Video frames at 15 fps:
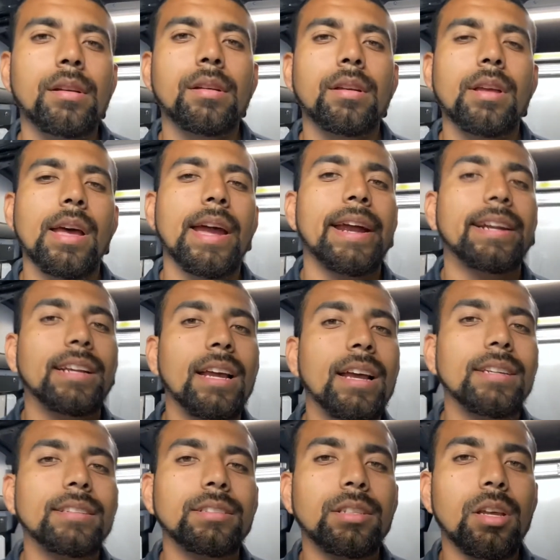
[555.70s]
All right,
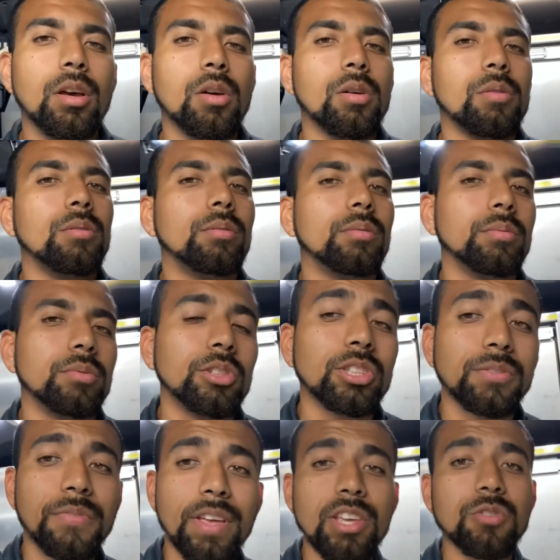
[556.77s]
guys, so
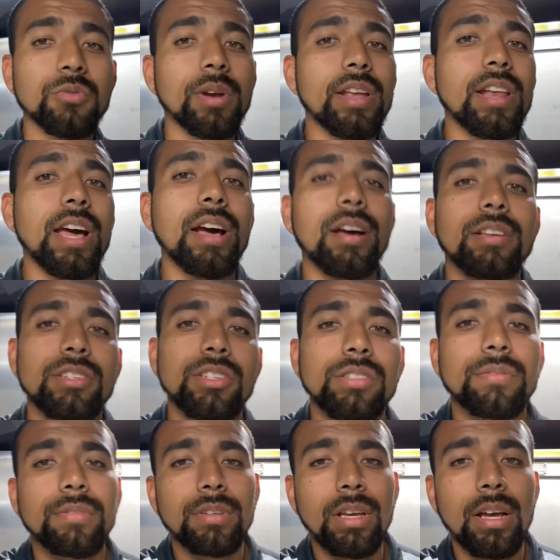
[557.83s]
just finished right now.
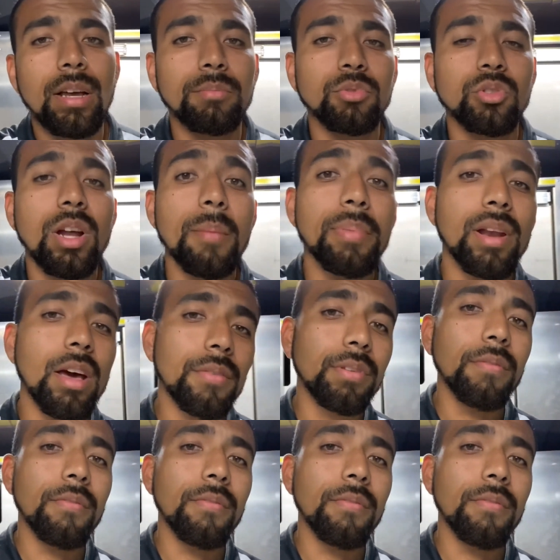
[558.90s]
Just um, dropping off the